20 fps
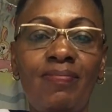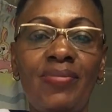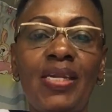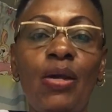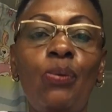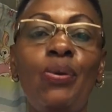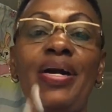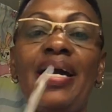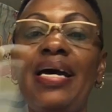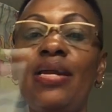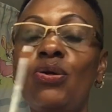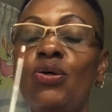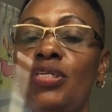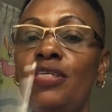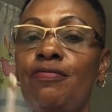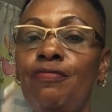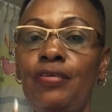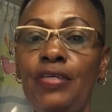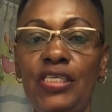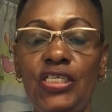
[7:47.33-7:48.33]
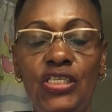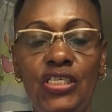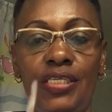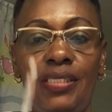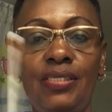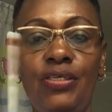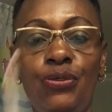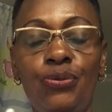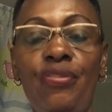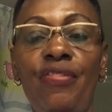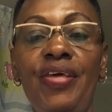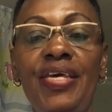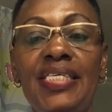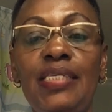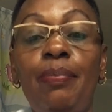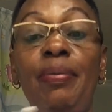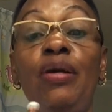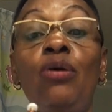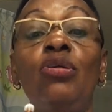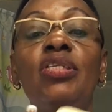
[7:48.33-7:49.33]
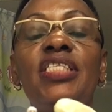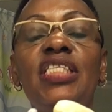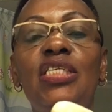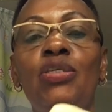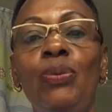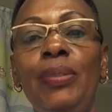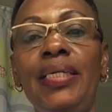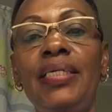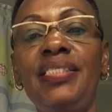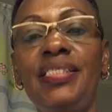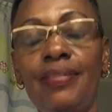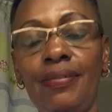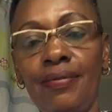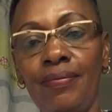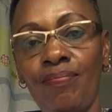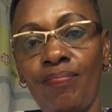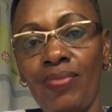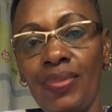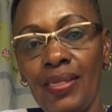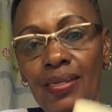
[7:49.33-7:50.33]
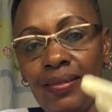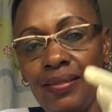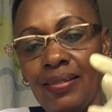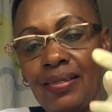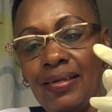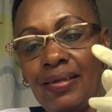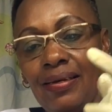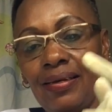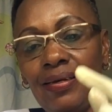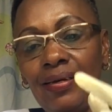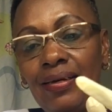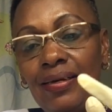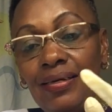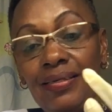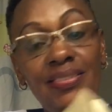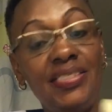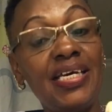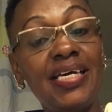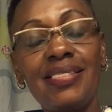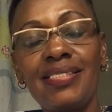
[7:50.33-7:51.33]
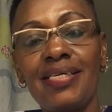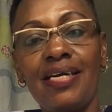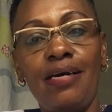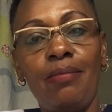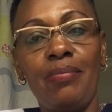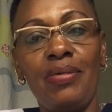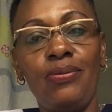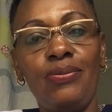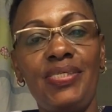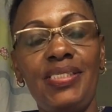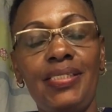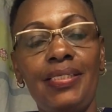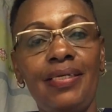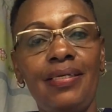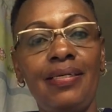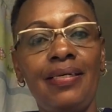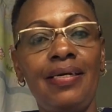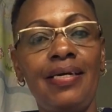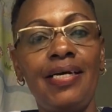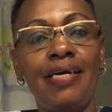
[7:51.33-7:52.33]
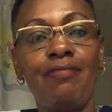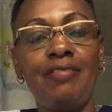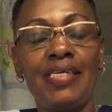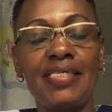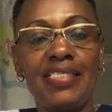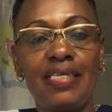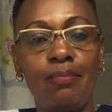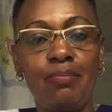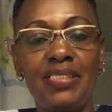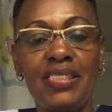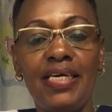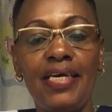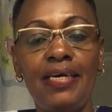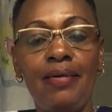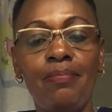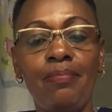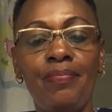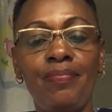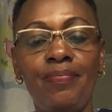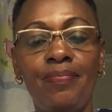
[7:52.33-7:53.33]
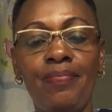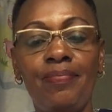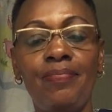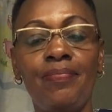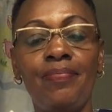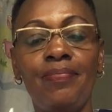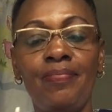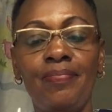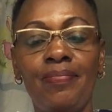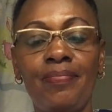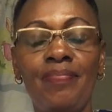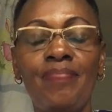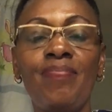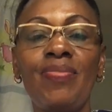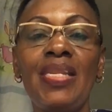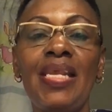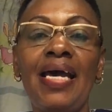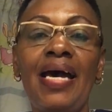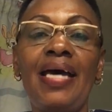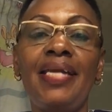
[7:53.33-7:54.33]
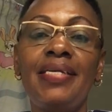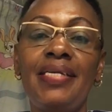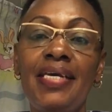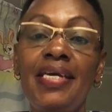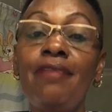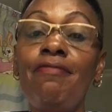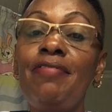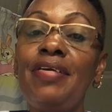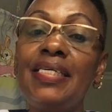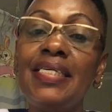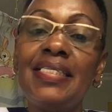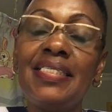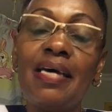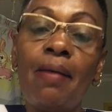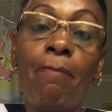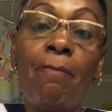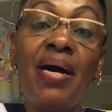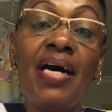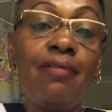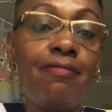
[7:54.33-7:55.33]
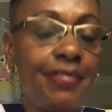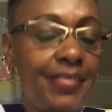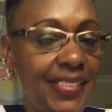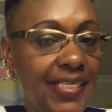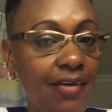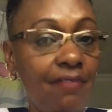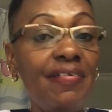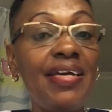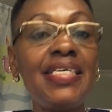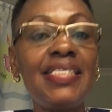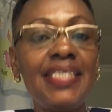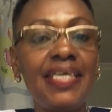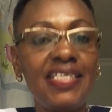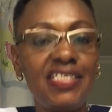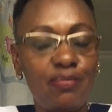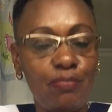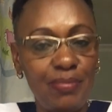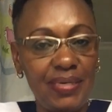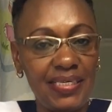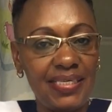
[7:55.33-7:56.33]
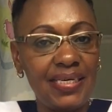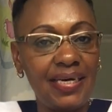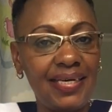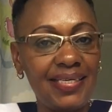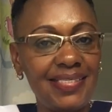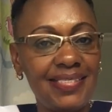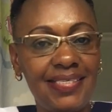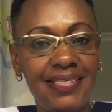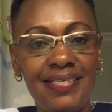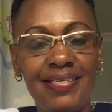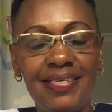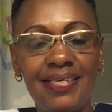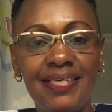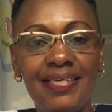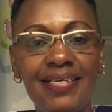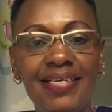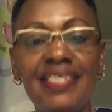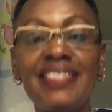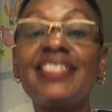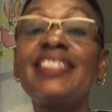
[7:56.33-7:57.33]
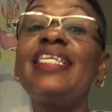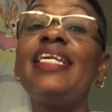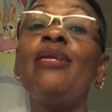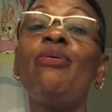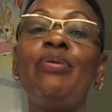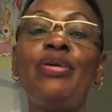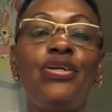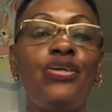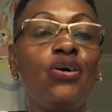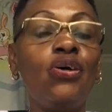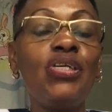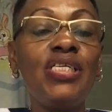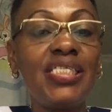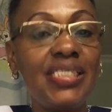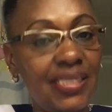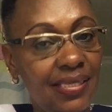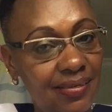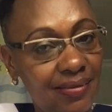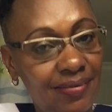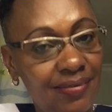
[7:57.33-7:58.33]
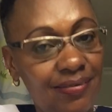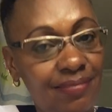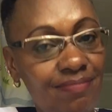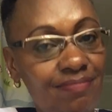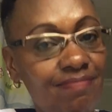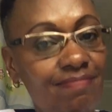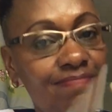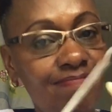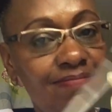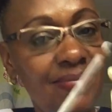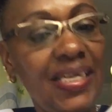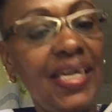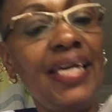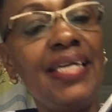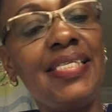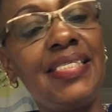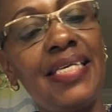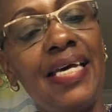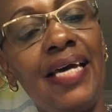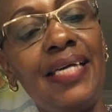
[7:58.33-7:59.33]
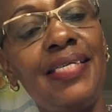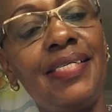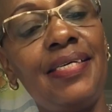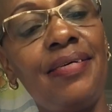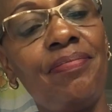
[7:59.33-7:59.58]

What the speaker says: we cannot use this because it will just come out after some time. And if it is above 7 centimeters, still we don't insert.